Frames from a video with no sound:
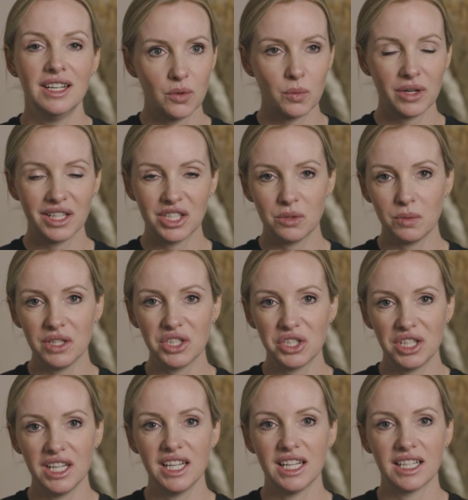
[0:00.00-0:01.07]
When I
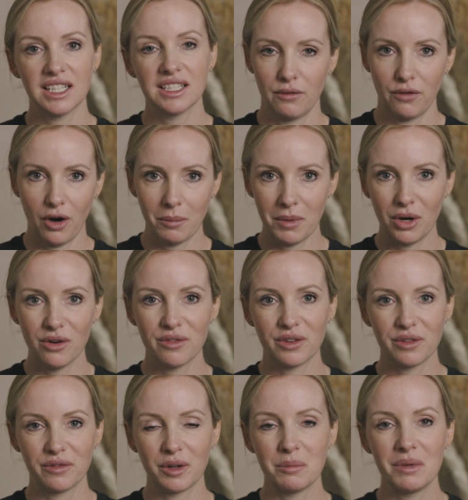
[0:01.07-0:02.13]
switched gears from
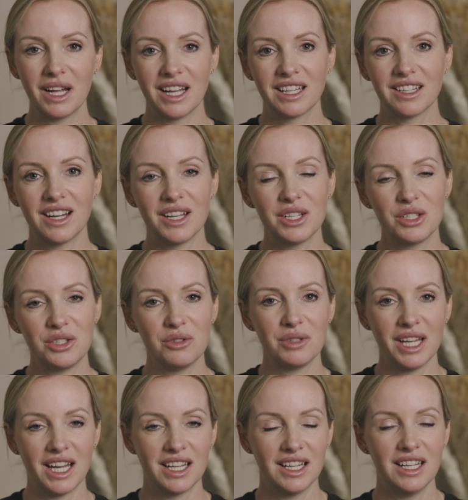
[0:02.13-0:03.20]
Nikon to
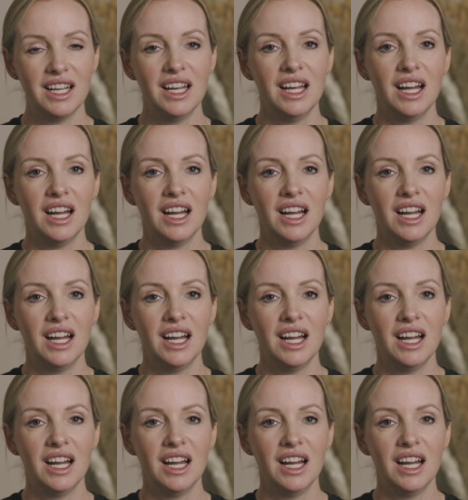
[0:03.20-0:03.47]
Canon,